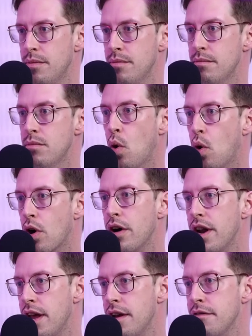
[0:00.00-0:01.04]
more
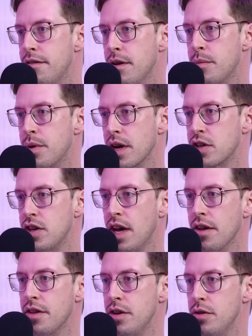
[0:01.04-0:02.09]
in film production
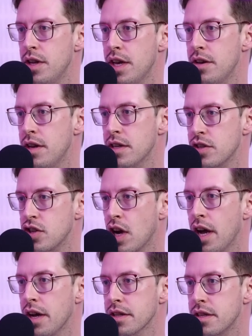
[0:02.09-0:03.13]
now than you did as a
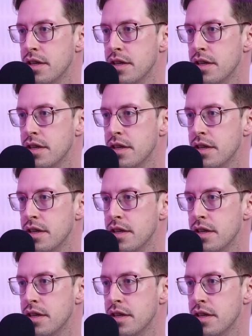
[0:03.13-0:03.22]
child.